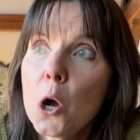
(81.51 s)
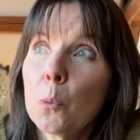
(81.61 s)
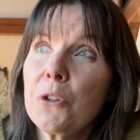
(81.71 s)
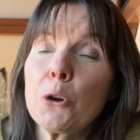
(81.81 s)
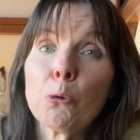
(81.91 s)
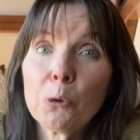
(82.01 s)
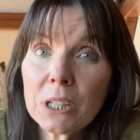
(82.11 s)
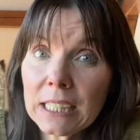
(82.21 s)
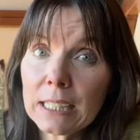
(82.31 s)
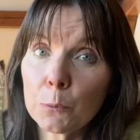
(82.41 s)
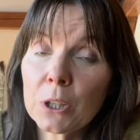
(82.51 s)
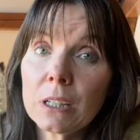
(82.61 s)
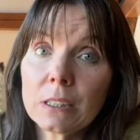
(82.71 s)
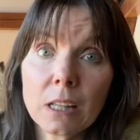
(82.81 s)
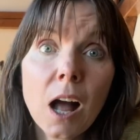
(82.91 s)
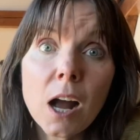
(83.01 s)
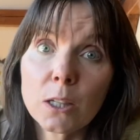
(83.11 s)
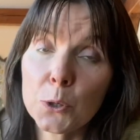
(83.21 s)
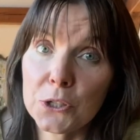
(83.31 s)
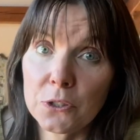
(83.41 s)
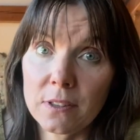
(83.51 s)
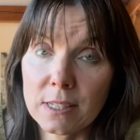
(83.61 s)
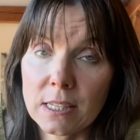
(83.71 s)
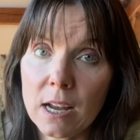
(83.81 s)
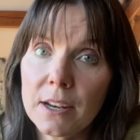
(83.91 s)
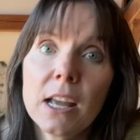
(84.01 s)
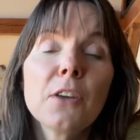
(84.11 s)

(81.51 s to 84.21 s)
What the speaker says: When we're a lot closer to the sun,